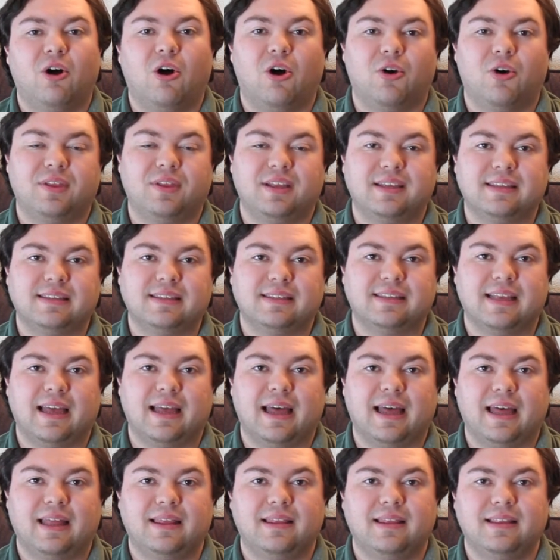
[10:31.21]
all these
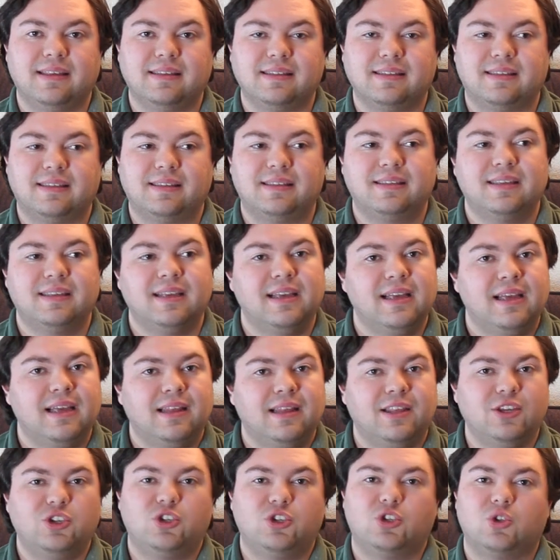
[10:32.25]

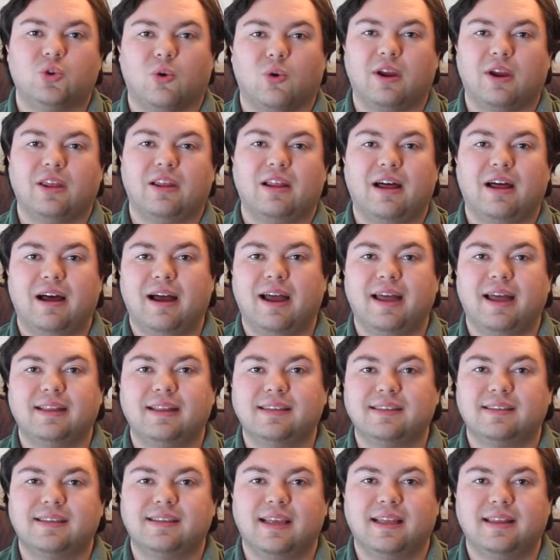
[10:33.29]

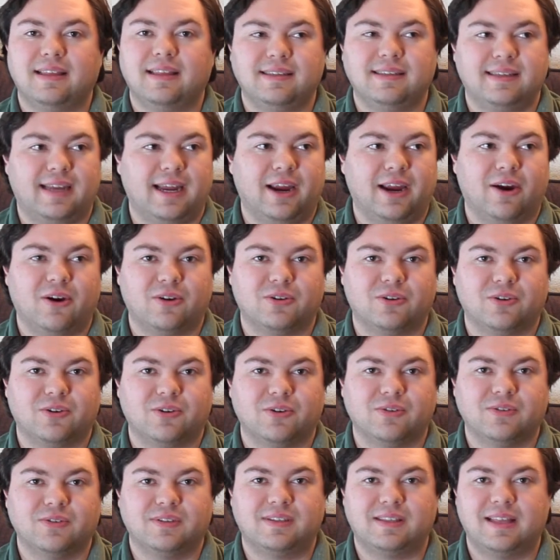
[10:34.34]
storylines and these
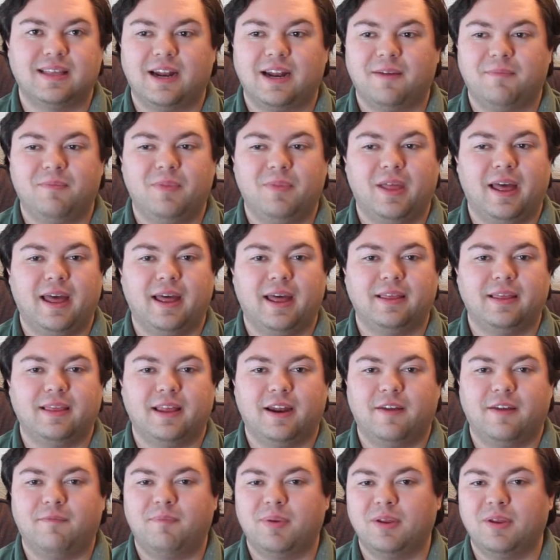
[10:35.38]
characters that have